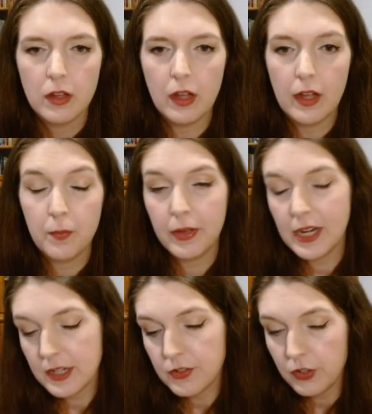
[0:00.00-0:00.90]
But
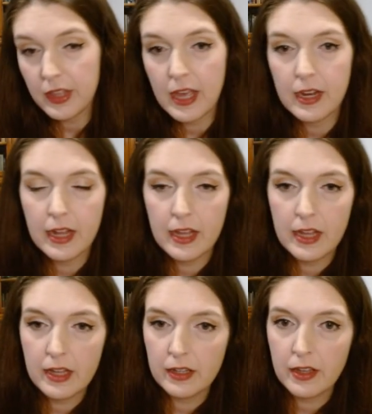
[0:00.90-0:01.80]
I didn't do that.
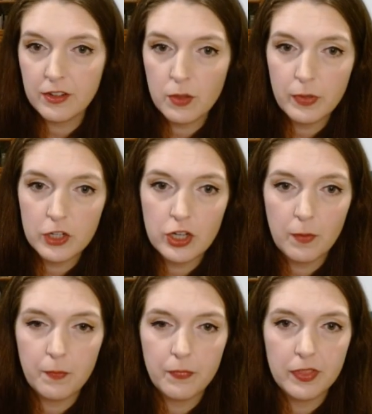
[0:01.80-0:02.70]
I kicked the
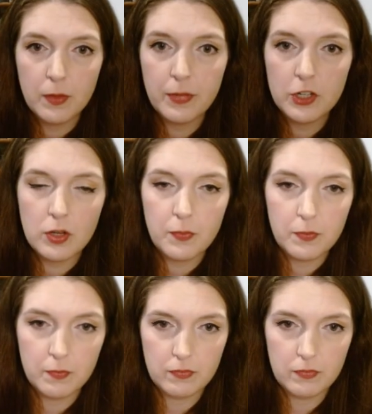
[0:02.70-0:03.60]
bishop. The bishop
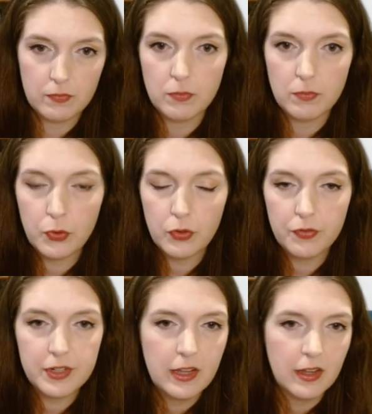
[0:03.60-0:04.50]

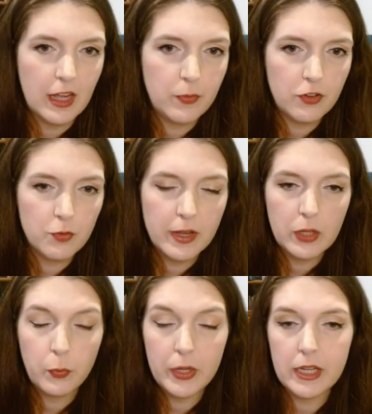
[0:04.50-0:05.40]
moved. I moved my
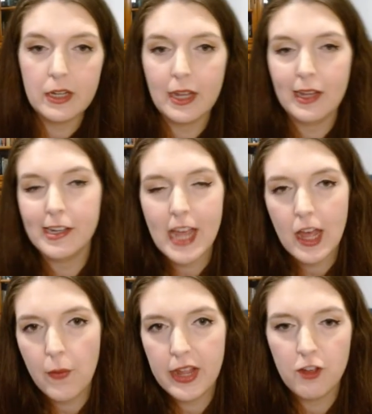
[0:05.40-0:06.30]
queen, and
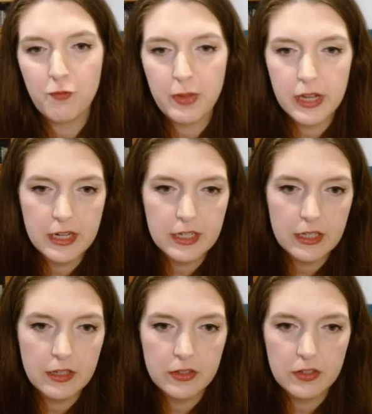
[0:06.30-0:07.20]
now I have big
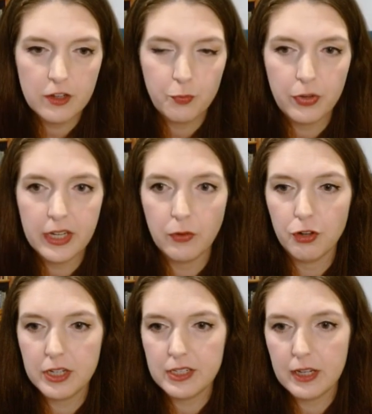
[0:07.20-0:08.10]
ideas of bringing
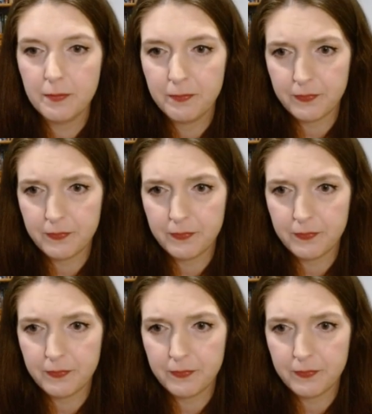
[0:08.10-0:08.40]
rooks in,